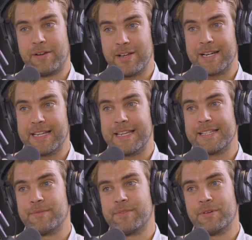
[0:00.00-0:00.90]
likely
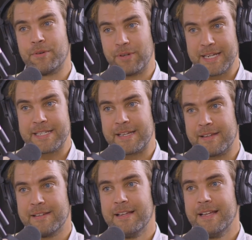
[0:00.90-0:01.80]
is it that it will lead
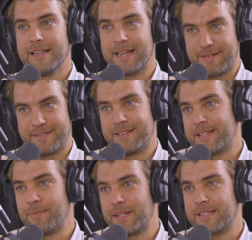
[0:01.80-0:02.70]
to
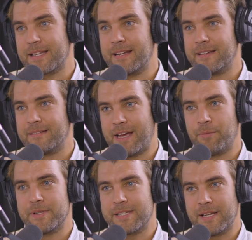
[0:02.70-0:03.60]
something that's going to
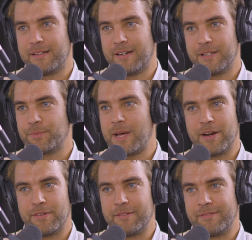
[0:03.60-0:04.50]
help us sell
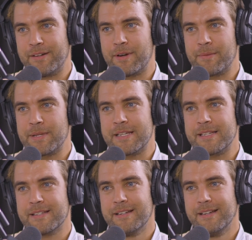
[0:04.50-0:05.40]
hardware and run a business?